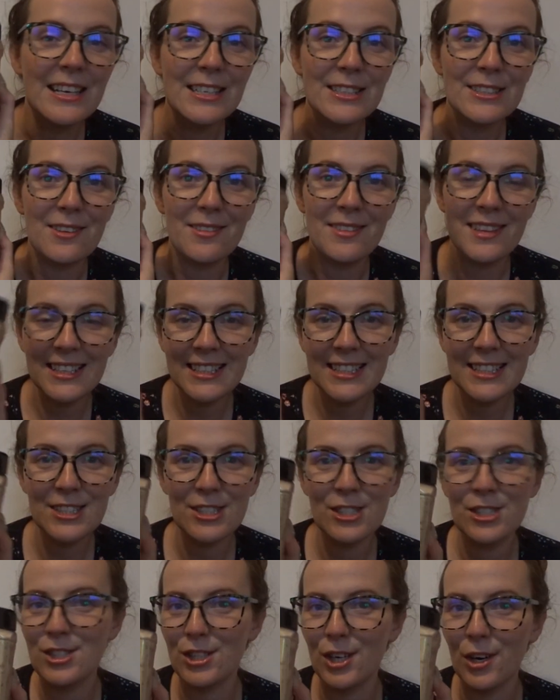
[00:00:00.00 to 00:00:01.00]
So this is
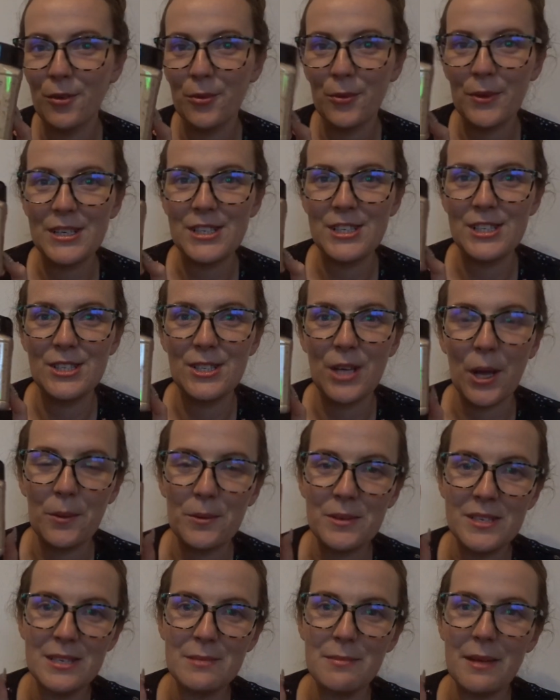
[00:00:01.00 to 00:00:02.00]
the stuff which is
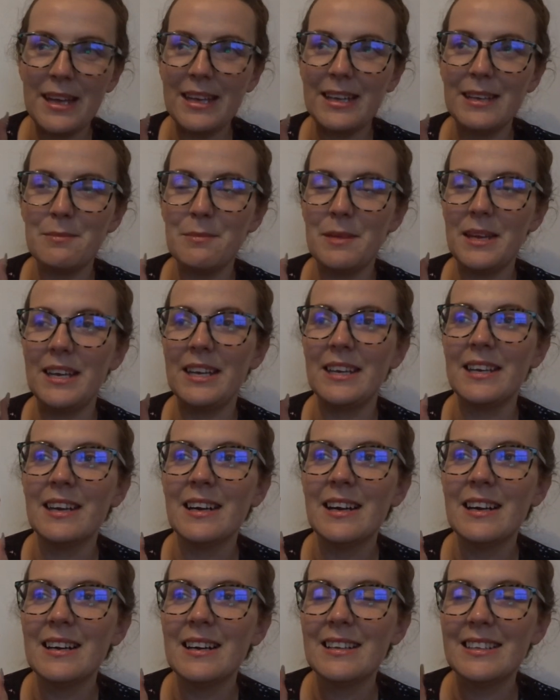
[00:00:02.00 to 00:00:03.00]
going to make me
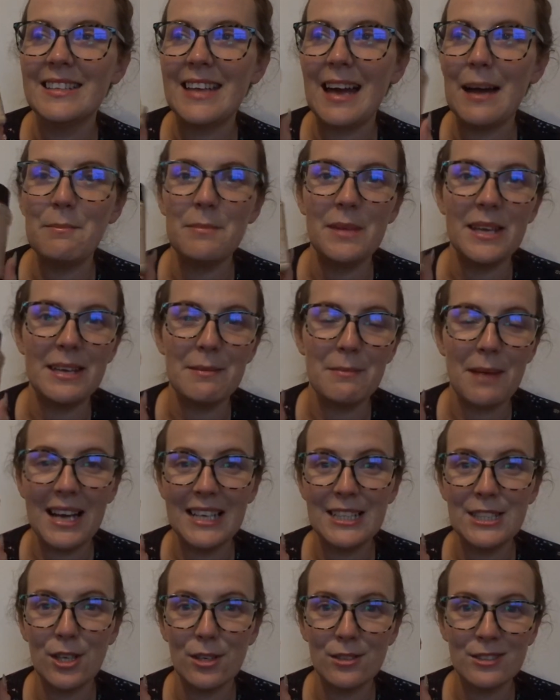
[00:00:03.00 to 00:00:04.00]
get me my
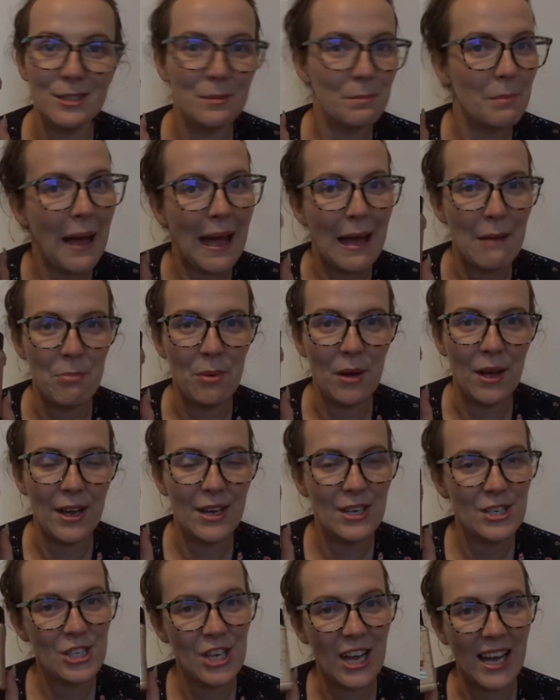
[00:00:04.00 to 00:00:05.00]
salt and
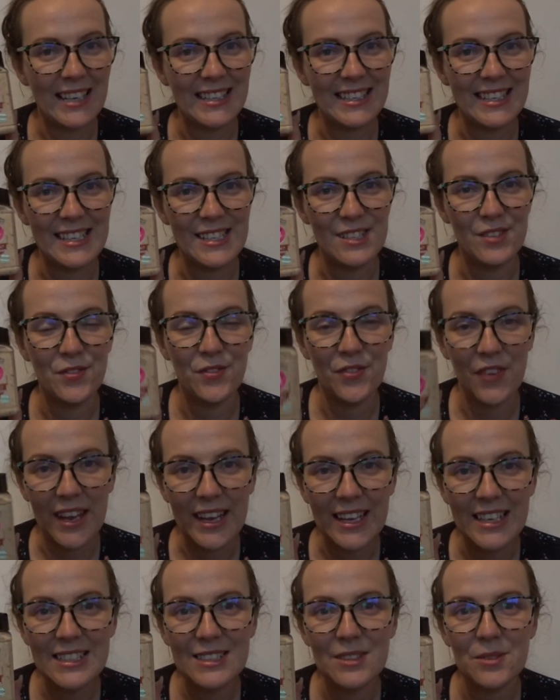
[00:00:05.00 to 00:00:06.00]
pepper Chinese
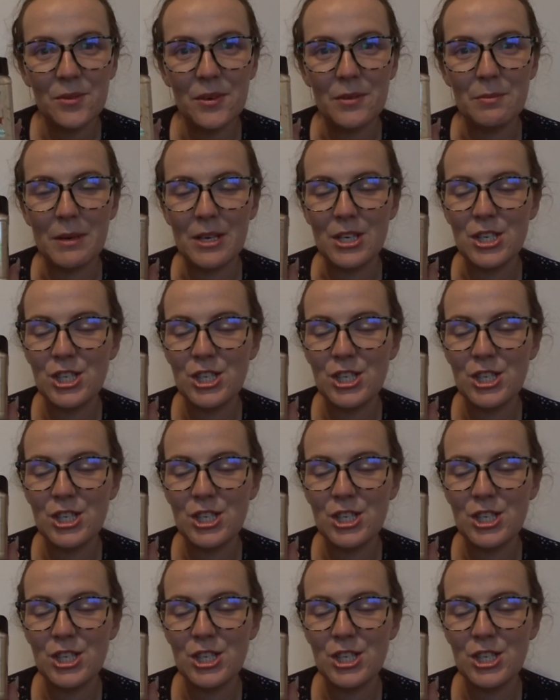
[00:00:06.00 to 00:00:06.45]
fix with my